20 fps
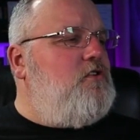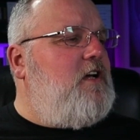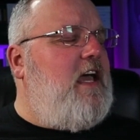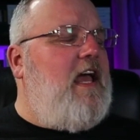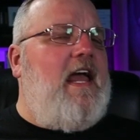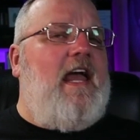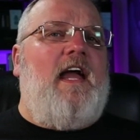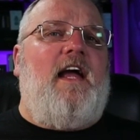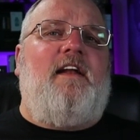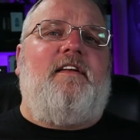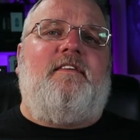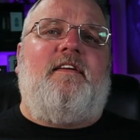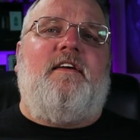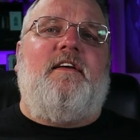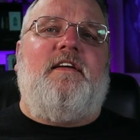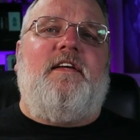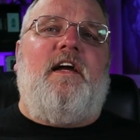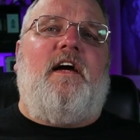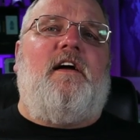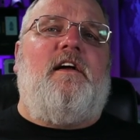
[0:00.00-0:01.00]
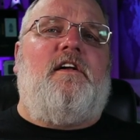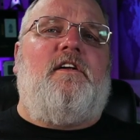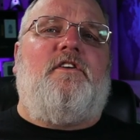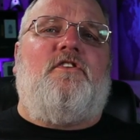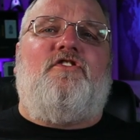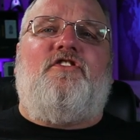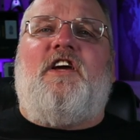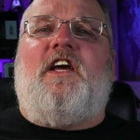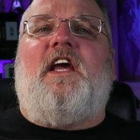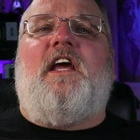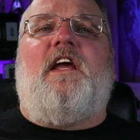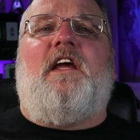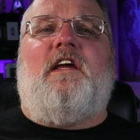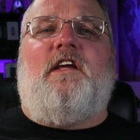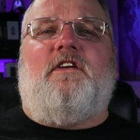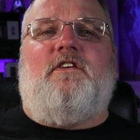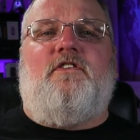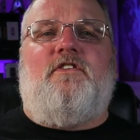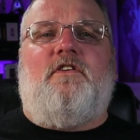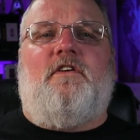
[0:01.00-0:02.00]
can't yell
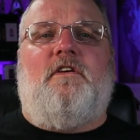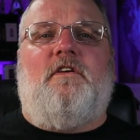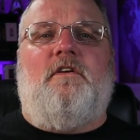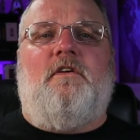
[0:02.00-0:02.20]
change.